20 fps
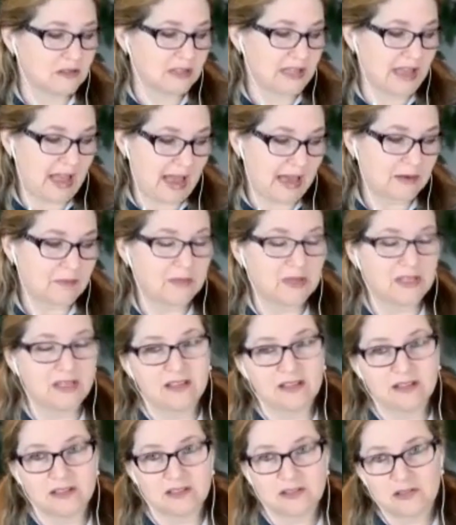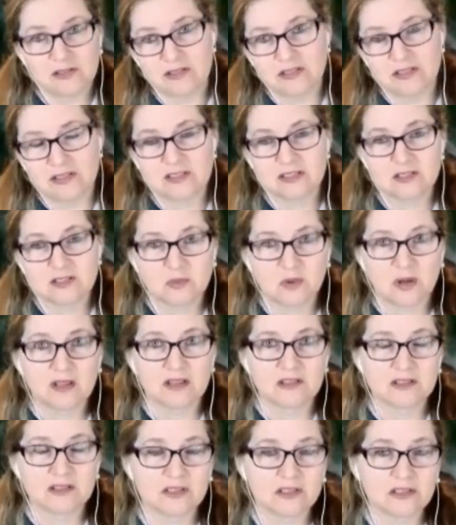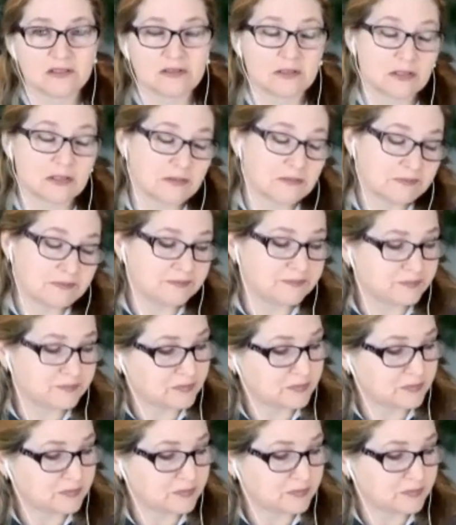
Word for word: the admin and the students as well as you? So,